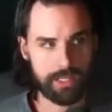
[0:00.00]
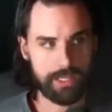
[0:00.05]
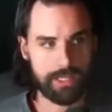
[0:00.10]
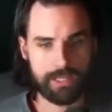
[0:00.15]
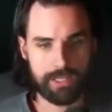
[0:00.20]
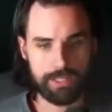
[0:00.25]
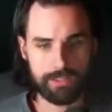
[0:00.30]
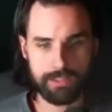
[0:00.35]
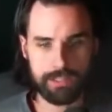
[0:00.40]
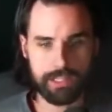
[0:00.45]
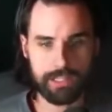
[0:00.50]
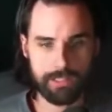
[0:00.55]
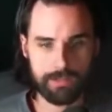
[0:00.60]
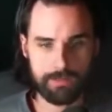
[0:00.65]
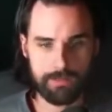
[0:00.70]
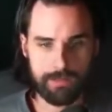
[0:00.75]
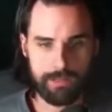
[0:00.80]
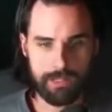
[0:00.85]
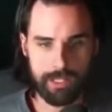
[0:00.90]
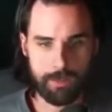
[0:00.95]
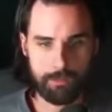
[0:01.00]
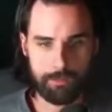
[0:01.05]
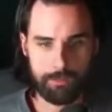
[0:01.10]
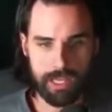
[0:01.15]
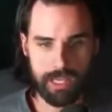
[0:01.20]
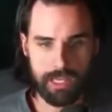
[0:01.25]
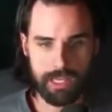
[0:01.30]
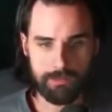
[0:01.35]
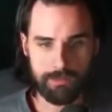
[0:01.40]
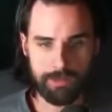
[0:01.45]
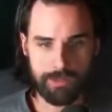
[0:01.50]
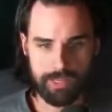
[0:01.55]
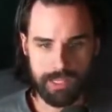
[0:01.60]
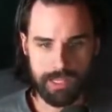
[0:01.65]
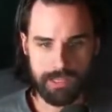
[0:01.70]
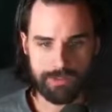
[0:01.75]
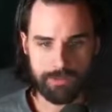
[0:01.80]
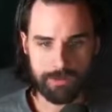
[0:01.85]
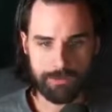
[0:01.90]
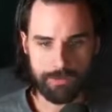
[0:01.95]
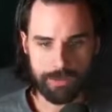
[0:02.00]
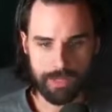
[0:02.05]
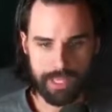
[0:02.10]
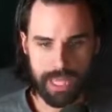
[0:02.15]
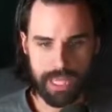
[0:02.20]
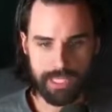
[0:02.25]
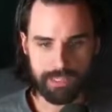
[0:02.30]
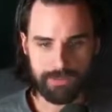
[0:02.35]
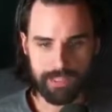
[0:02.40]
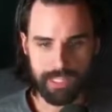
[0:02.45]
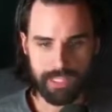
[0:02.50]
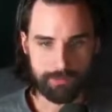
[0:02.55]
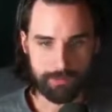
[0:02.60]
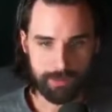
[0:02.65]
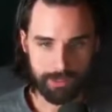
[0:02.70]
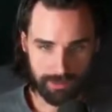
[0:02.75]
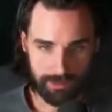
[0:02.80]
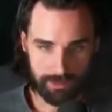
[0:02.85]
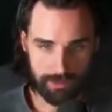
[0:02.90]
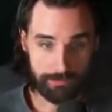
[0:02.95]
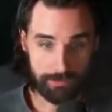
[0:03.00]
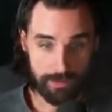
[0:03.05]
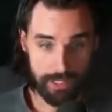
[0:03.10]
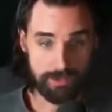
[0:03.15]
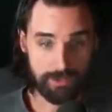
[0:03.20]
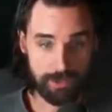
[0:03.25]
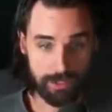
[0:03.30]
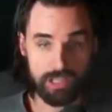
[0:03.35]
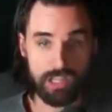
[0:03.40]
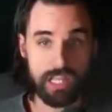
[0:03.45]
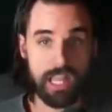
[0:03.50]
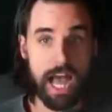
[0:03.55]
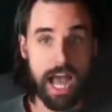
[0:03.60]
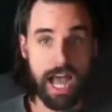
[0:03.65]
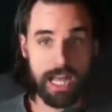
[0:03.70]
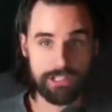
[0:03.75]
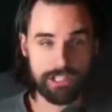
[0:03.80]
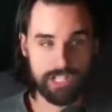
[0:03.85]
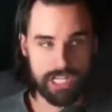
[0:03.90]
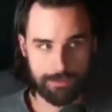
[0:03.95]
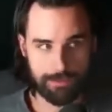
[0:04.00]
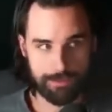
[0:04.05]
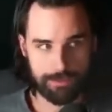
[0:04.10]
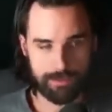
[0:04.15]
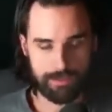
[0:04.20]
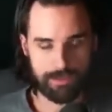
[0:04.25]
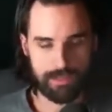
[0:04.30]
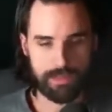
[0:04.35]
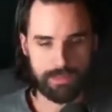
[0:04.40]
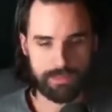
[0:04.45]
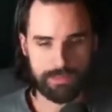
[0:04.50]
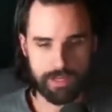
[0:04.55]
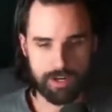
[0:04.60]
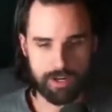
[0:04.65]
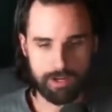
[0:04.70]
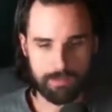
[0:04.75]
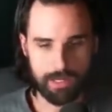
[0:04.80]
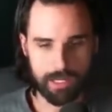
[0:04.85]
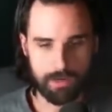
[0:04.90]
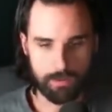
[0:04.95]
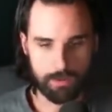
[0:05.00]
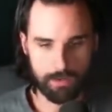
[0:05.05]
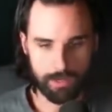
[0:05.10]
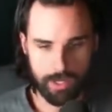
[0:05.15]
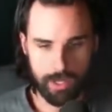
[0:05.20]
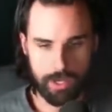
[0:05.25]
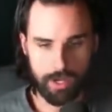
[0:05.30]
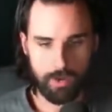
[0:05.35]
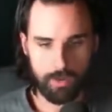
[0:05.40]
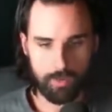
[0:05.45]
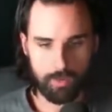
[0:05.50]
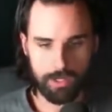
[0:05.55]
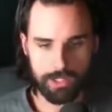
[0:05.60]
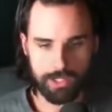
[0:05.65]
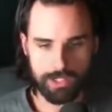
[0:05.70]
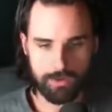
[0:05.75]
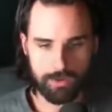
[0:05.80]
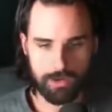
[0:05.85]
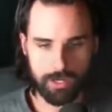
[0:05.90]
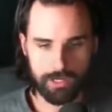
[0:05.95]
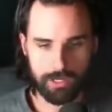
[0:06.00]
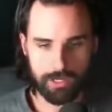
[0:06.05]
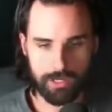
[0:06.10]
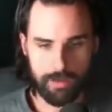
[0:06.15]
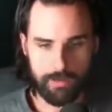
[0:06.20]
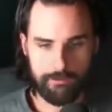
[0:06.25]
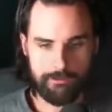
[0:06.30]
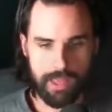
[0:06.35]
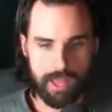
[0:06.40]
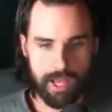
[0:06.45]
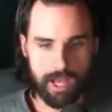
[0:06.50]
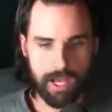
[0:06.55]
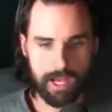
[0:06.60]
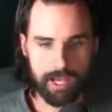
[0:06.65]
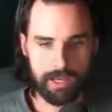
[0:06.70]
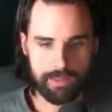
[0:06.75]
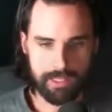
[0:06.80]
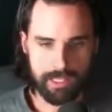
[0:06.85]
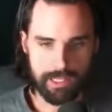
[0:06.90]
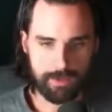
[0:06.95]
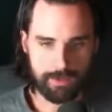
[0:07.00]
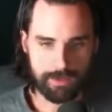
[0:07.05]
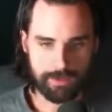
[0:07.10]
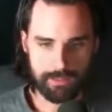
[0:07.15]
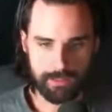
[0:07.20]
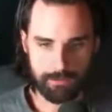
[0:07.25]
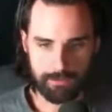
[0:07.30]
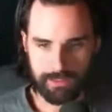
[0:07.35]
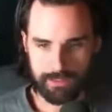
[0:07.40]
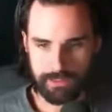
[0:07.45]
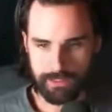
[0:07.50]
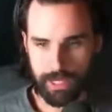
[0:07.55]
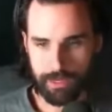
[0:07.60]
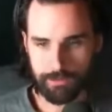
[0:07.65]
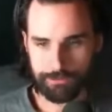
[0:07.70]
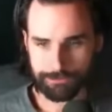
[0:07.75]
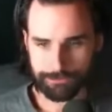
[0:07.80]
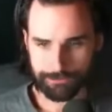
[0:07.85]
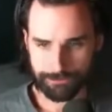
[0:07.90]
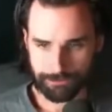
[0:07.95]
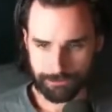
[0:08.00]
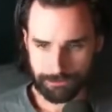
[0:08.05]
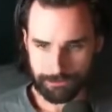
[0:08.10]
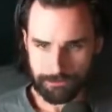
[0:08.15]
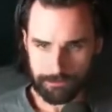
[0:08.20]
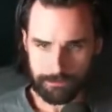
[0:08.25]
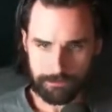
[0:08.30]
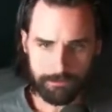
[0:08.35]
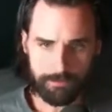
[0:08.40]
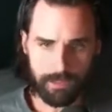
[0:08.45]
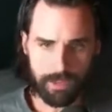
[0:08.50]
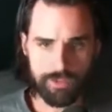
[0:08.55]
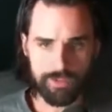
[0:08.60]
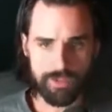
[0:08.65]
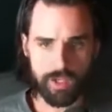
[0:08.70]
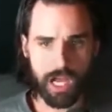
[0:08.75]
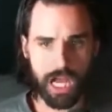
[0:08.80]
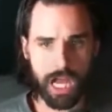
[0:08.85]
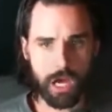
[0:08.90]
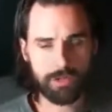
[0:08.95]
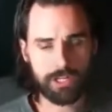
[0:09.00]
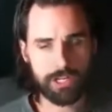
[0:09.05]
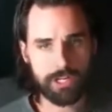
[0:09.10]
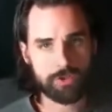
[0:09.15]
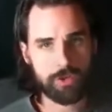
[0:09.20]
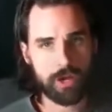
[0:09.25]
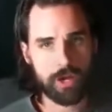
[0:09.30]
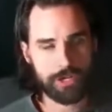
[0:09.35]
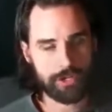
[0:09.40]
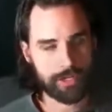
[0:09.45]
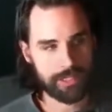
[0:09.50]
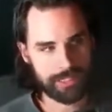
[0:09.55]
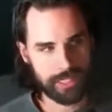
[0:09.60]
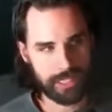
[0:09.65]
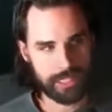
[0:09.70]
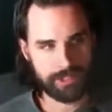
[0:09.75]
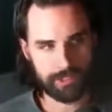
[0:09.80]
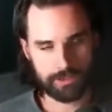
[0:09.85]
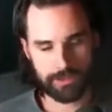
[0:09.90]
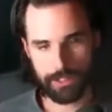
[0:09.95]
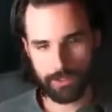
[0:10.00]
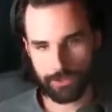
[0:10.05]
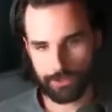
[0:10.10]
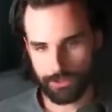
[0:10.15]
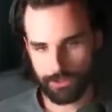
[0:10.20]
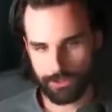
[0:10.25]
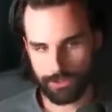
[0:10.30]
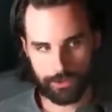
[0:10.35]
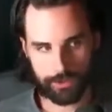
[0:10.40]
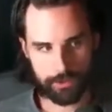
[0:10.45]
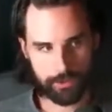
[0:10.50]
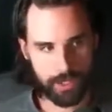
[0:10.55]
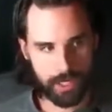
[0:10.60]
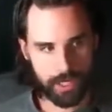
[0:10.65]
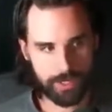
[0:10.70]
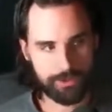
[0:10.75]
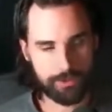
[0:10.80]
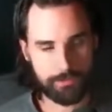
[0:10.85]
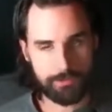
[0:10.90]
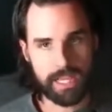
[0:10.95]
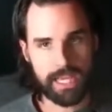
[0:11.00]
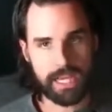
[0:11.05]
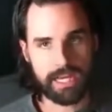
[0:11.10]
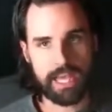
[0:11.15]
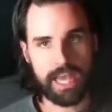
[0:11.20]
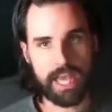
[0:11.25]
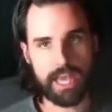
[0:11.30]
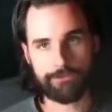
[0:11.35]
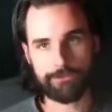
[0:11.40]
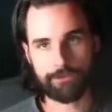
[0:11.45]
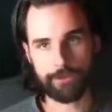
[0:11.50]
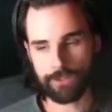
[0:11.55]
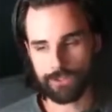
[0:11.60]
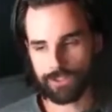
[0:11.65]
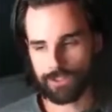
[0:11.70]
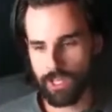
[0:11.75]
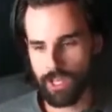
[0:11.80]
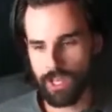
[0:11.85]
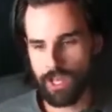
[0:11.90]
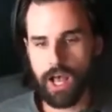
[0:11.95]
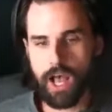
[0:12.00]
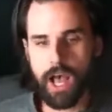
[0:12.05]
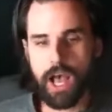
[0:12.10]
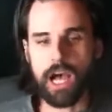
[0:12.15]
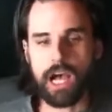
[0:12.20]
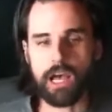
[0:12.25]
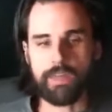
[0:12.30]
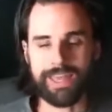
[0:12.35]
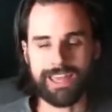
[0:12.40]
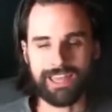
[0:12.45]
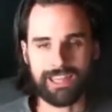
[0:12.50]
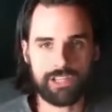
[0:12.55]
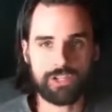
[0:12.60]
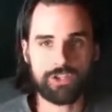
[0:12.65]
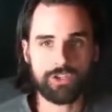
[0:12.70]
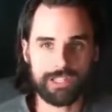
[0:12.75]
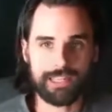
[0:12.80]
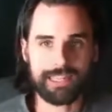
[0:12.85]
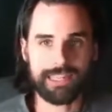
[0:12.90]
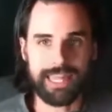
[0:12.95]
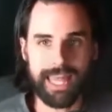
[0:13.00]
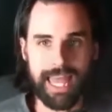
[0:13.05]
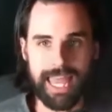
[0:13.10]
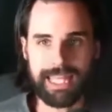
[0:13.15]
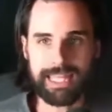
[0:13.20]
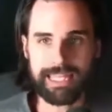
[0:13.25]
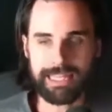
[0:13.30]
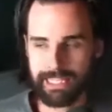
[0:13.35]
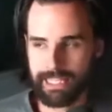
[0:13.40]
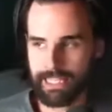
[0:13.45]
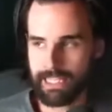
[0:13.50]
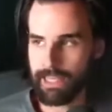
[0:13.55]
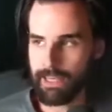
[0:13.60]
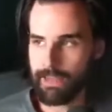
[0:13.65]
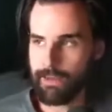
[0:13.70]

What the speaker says: you still need to, you know, pay with Ether for gas fees, but the fees are a lot cheaper than the Ethereum network once you're on the ecosystem itself. So I want to draw your attention though to two other main efforts that could likely